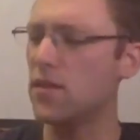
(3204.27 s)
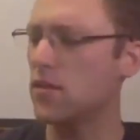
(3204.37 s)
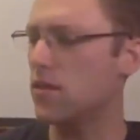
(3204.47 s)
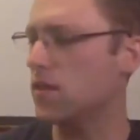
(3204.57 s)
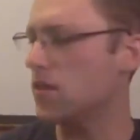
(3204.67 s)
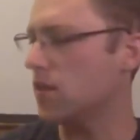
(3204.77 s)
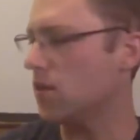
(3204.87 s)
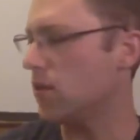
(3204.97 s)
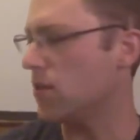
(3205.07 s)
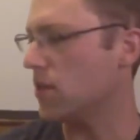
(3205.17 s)
that's a
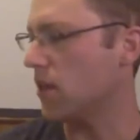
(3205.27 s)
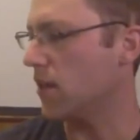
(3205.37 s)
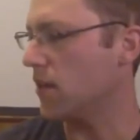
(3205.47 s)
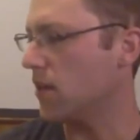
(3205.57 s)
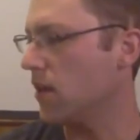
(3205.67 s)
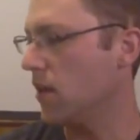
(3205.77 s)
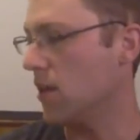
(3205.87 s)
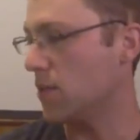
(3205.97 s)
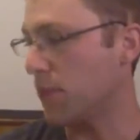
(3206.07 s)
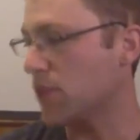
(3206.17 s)
good question. I think
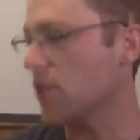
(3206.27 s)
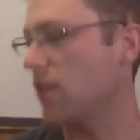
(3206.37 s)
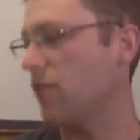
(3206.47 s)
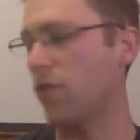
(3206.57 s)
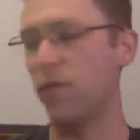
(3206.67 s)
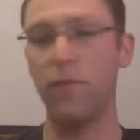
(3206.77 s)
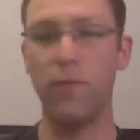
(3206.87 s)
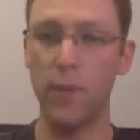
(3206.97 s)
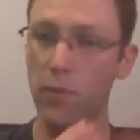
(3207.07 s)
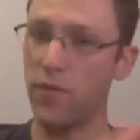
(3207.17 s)
especially for
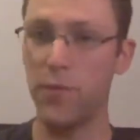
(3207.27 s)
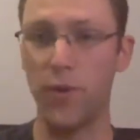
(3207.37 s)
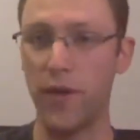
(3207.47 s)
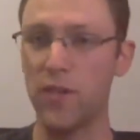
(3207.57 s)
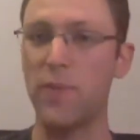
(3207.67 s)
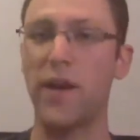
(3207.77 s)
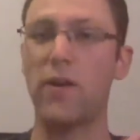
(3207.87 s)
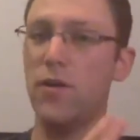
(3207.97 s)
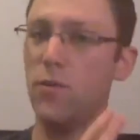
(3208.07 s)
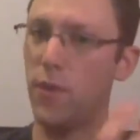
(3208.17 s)
people from a Rails
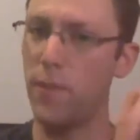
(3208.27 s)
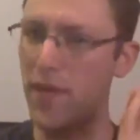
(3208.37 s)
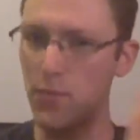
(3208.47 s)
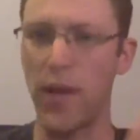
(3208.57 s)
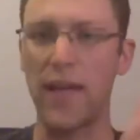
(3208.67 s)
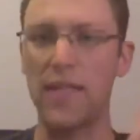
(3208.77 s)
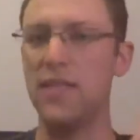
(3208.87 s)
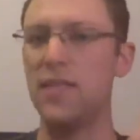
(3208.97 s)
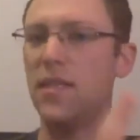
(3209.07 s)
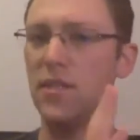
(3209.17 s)
background, where best
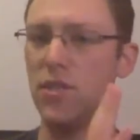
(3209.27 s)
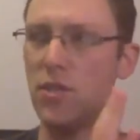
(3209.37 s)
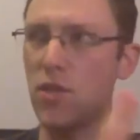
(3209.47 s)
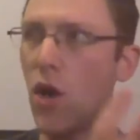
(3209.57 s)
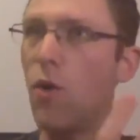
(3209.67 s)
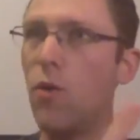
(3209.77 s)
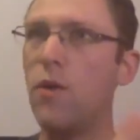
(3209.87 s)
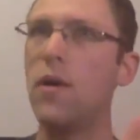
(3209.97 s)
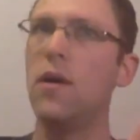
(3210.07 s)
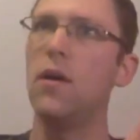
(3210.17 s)
practice is
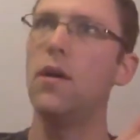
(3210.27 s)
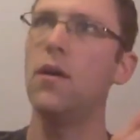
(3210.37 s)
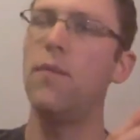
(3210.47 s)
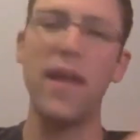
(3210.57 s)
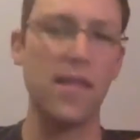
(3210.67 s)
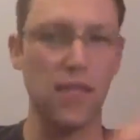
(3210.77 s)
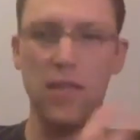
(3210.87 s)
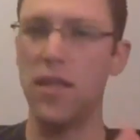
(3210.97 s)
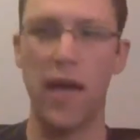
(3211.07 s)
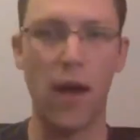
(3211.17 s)
so baked
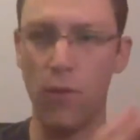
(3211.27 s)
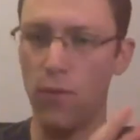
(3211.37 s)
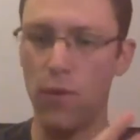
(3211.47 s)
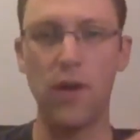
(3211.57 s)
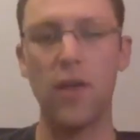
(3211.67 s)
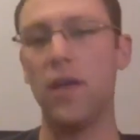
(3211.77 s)
into how we work,